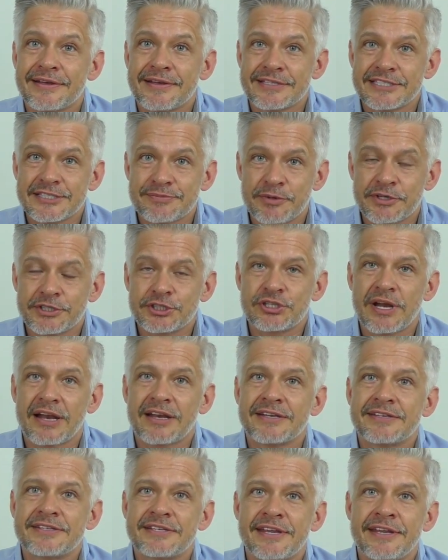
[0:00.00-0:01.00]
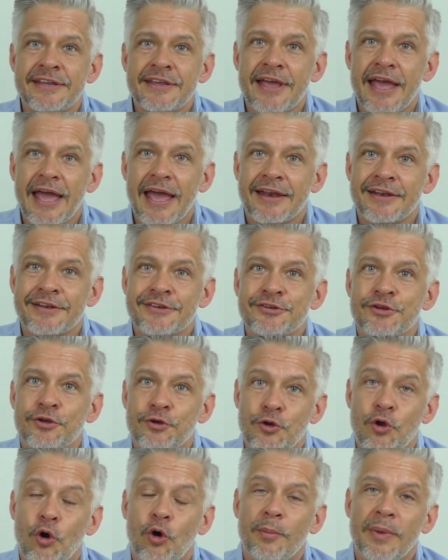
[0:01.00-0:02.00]
spirituality and
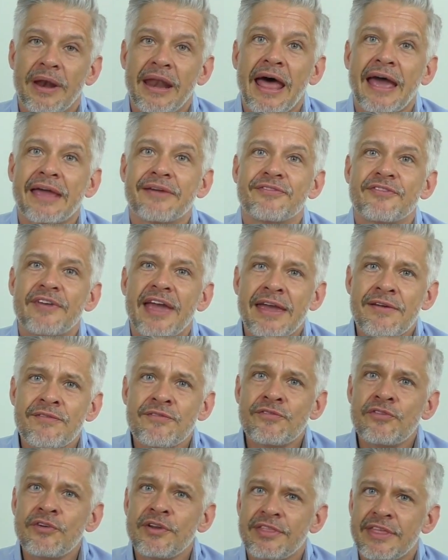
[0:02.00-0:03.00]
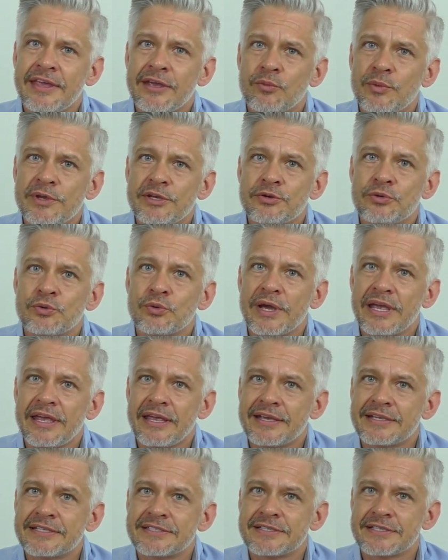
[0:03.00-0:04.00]
normal life. Everything we do
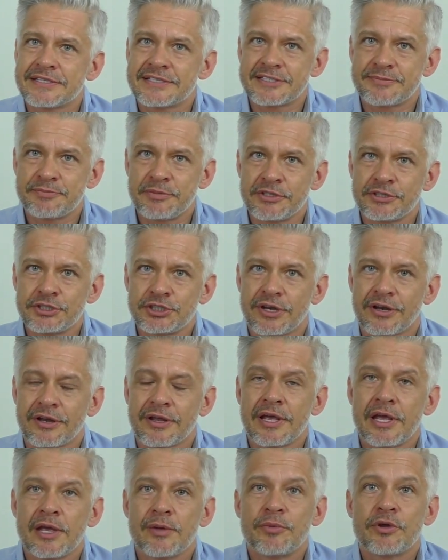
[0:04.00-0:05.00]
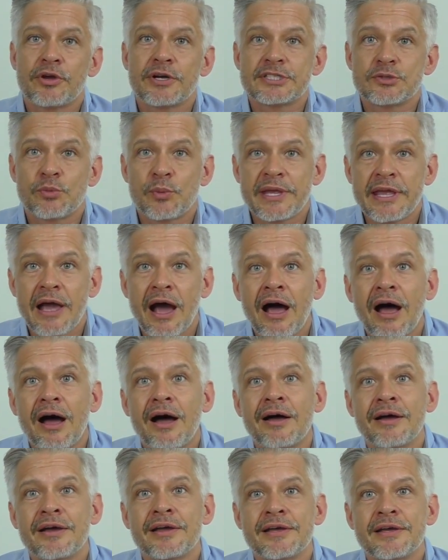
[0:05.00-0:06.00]
is spiritual because we
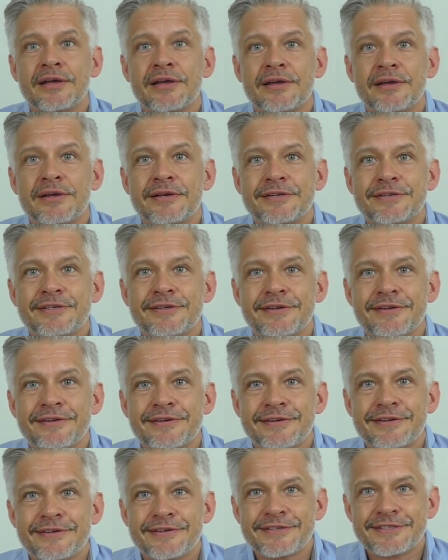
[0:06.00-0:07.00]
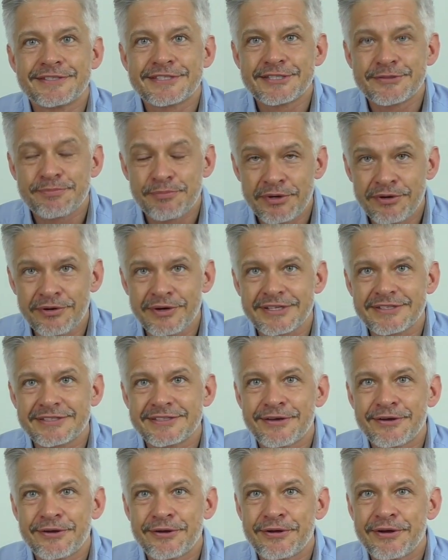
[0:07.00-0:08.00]
are spirits
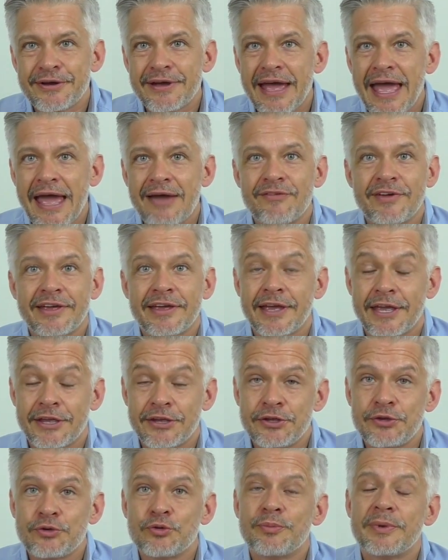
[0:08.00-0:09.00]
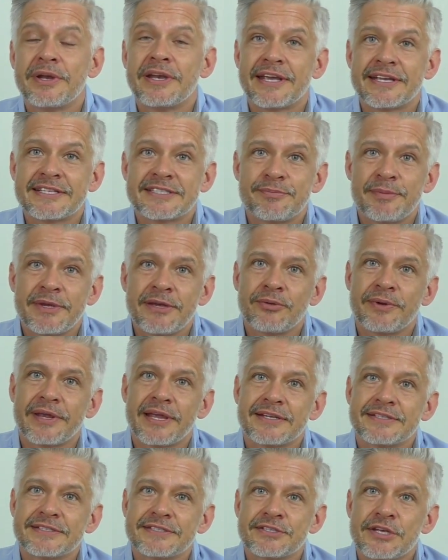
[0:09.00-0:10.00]
having a human
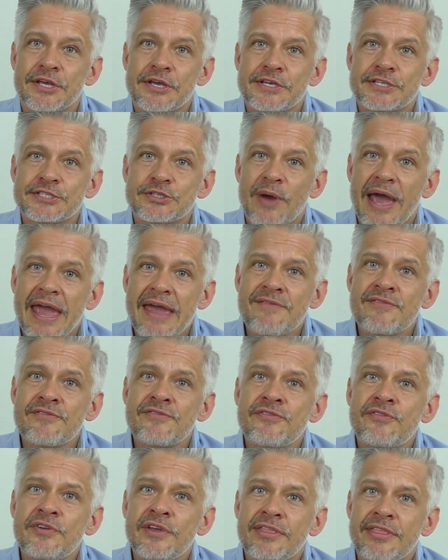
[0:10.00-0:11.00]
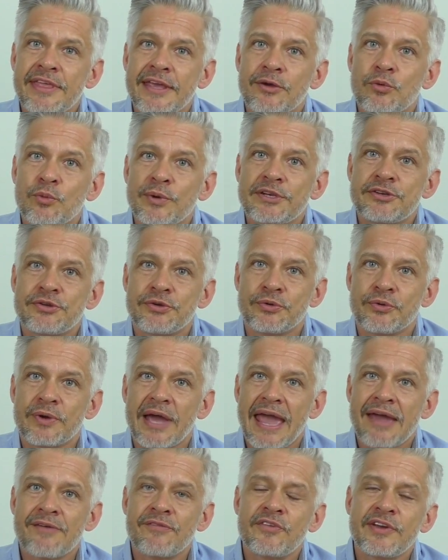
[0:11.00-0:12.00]
experience. So everything we do,
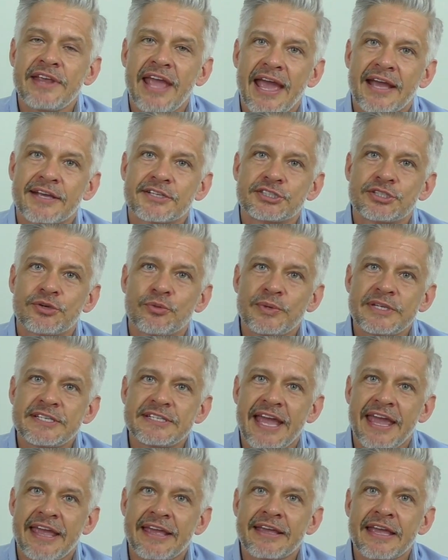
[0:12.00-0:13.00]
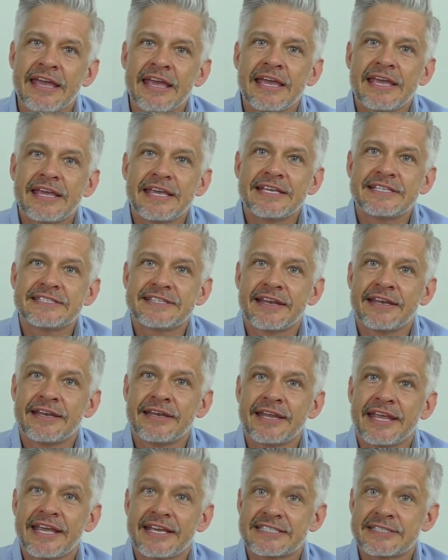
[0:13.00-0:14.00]
every action we take is
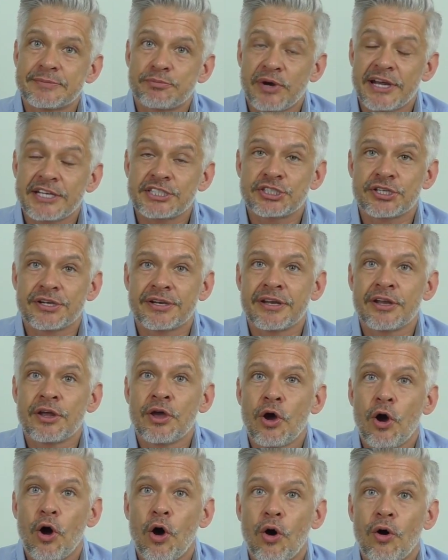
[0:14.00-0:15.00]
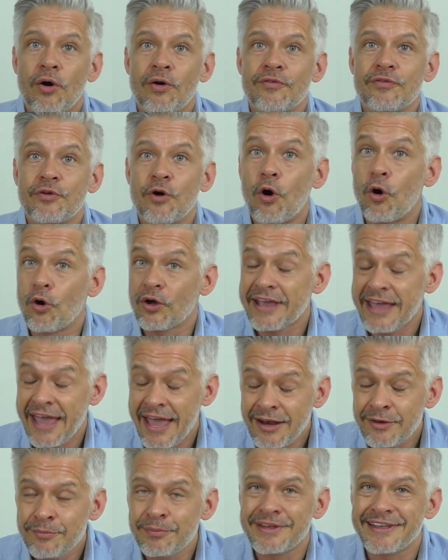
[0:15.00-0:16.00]
an expression of, or
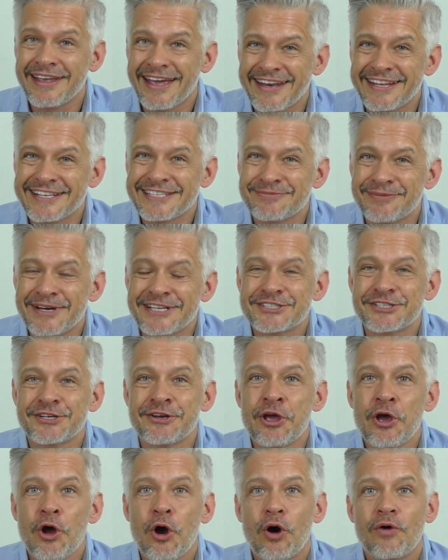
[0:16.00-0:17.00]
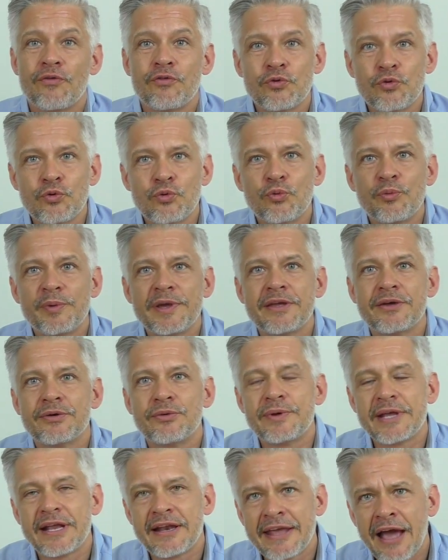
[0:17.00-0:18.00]
can be an expression of who we
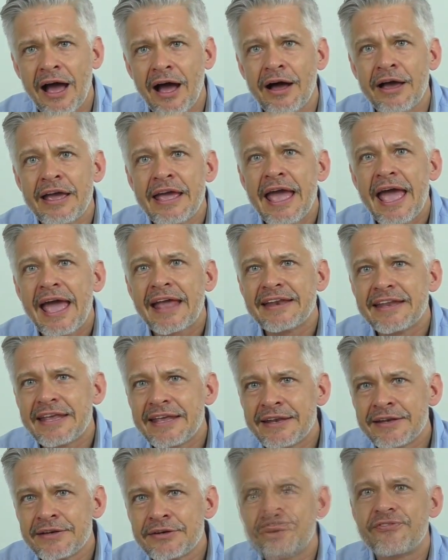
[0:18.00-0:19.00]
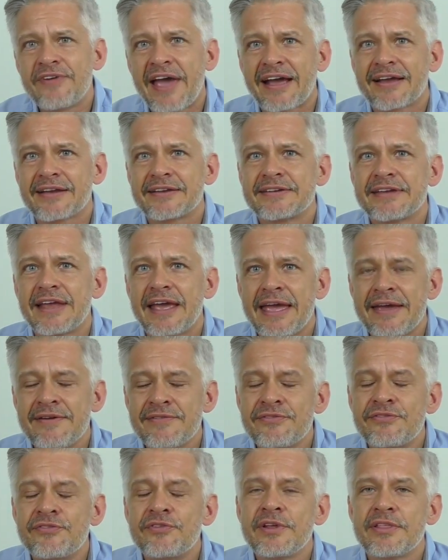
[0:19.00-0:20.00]
really are. And in fact,
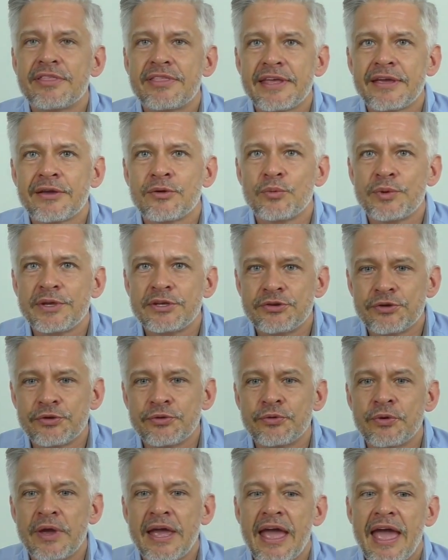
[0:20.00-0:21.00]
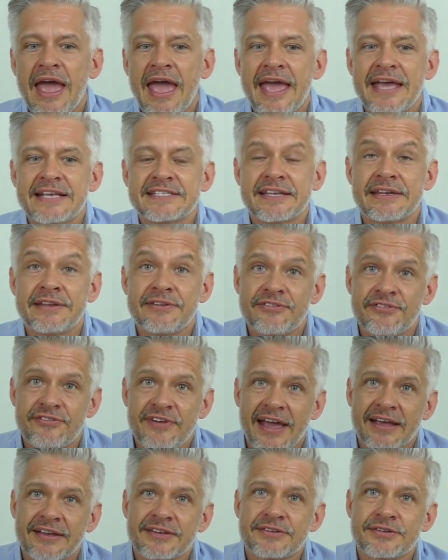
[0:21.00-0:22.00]
everything we do has an
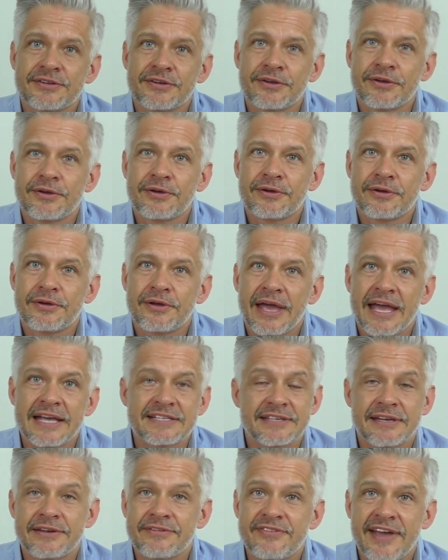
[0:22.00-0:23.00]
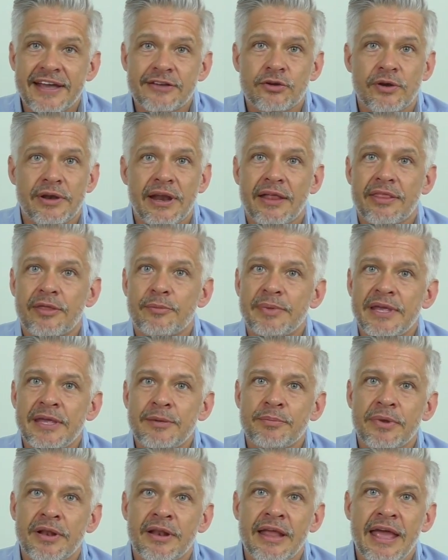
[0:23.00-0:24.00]
effect on other
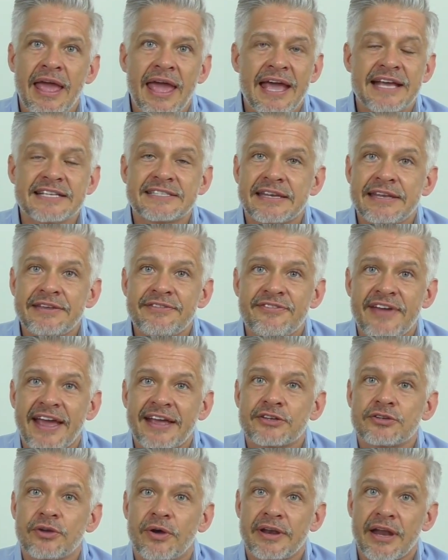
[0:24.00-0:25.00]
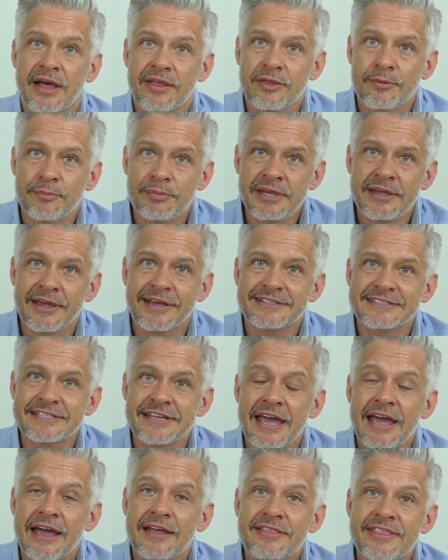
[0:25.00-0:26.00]
people, has an effect on other beings.
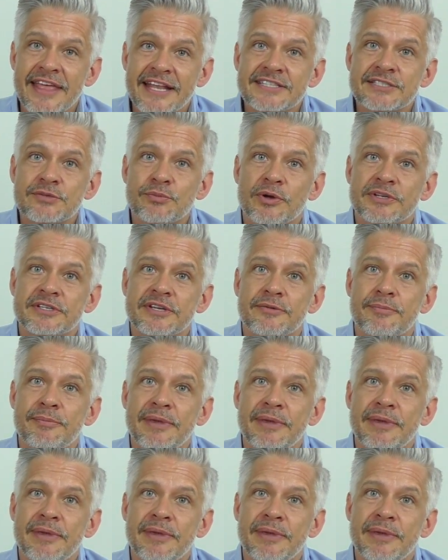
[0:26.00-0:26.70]
And that's what it